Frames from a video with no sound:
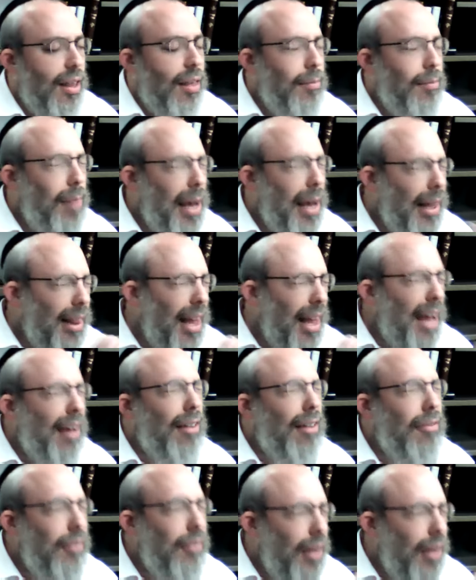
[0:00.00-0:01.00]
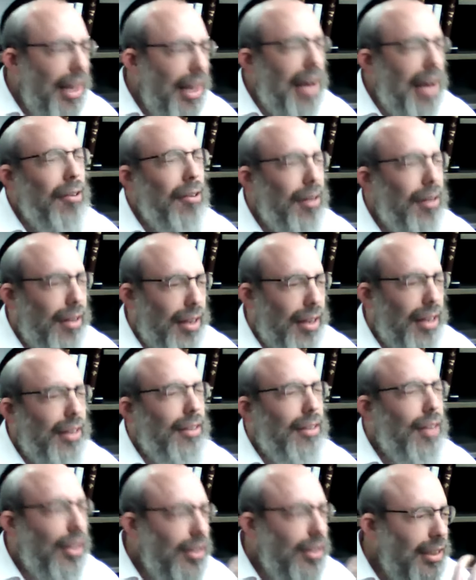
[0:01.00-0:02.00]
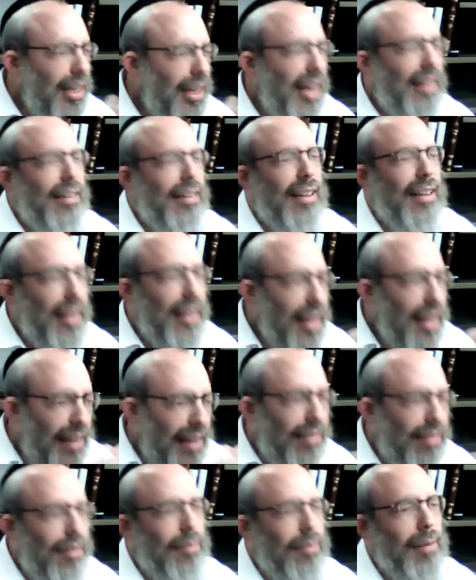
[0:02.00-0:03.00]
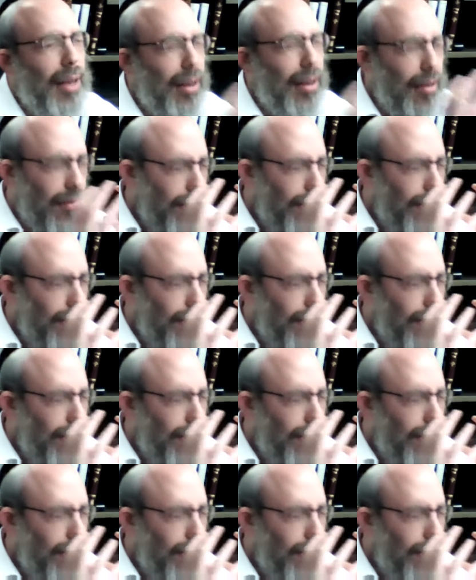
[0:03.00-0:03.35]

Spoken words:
My lack of clarity does not get to me.